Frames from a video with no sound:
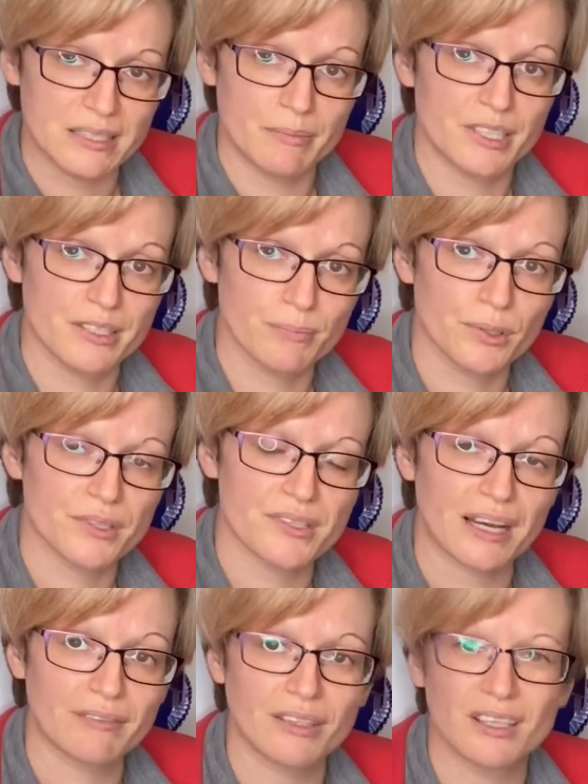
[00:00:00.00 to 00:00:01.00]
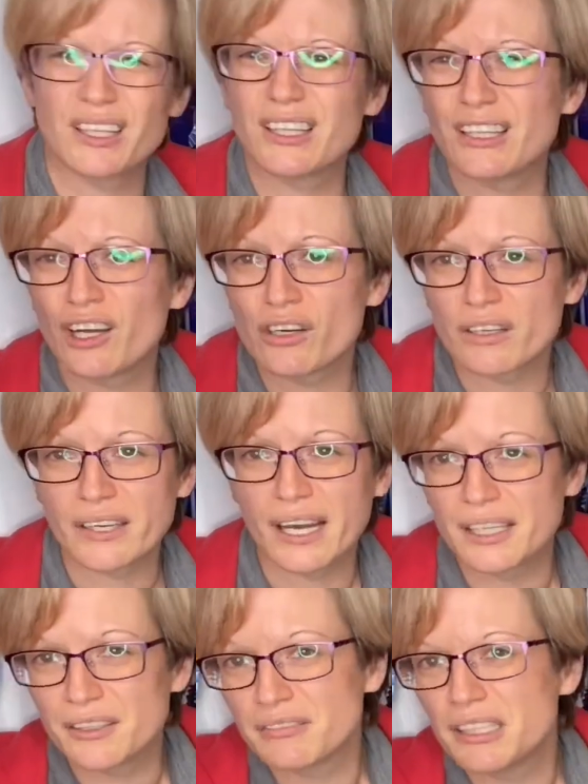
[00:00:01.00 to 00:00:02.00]
because books have a longer
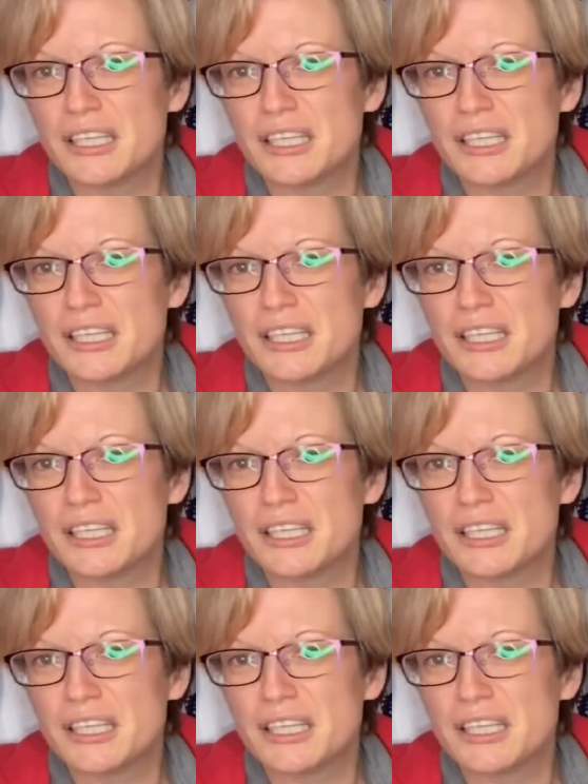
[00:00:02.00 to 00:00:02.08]
kind of